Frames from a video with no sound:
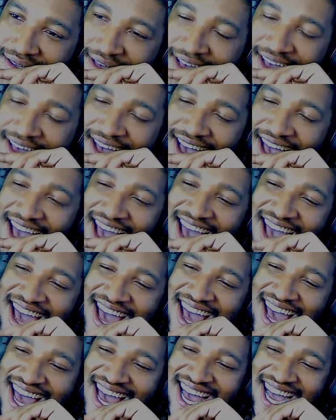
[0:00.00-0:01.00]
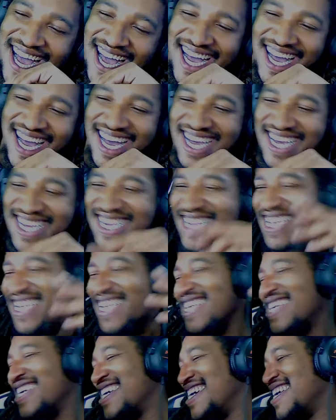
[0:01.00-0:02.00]
Ah,
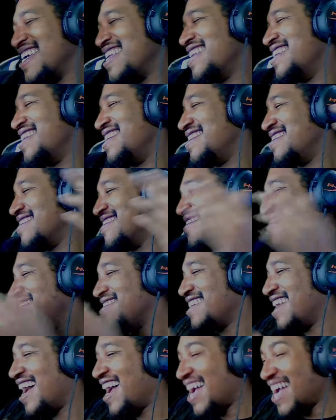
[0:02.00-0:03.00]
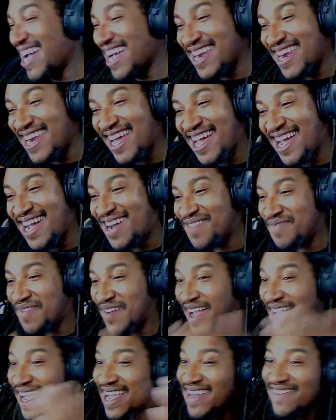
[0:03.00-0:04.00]
she getting the dude name down pat,